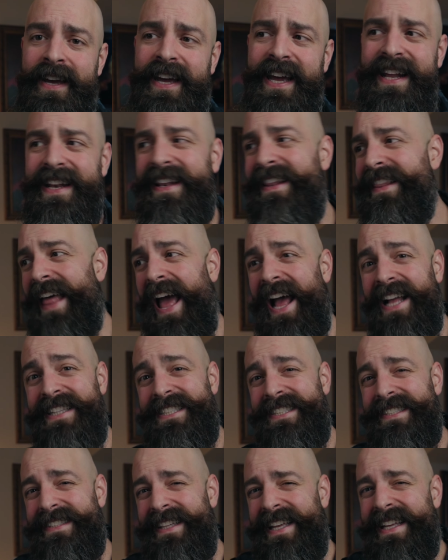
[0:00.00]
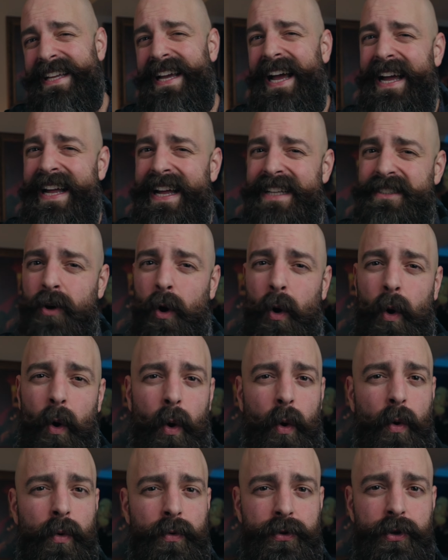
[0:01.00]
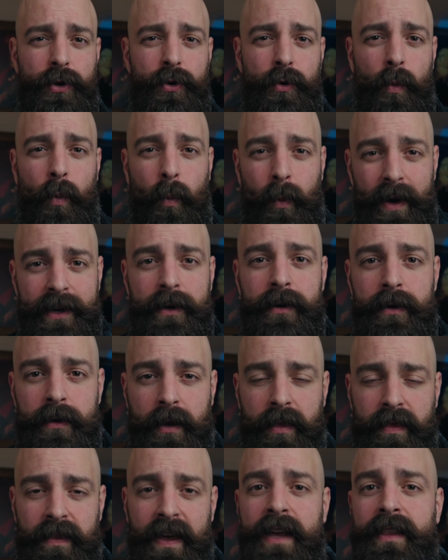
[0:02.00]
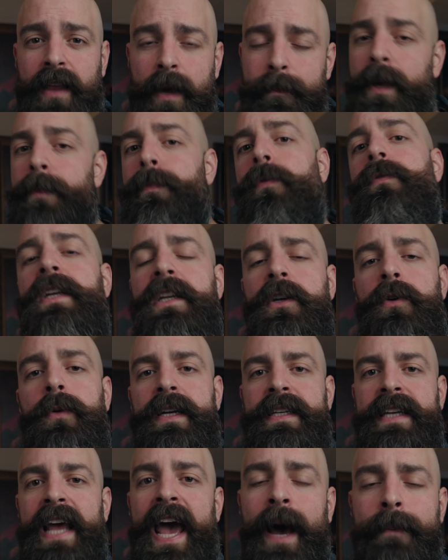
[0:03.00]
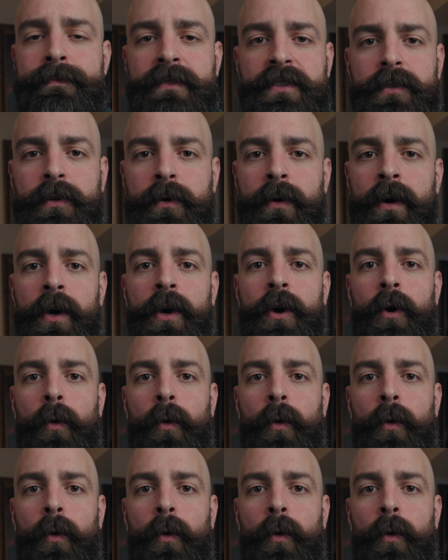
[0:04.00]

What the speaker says: And that's it's a whole new weird thing that people need to adapt to